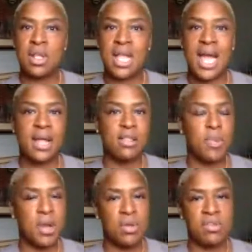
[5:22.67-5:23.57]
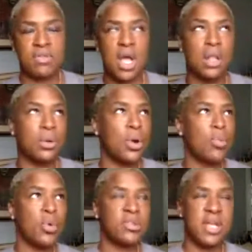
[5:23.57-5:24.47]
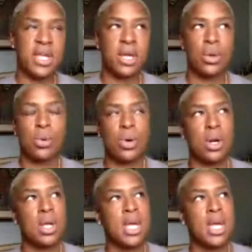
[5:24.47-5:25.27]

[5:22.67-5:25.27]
like the Parents of Color or Mosaic or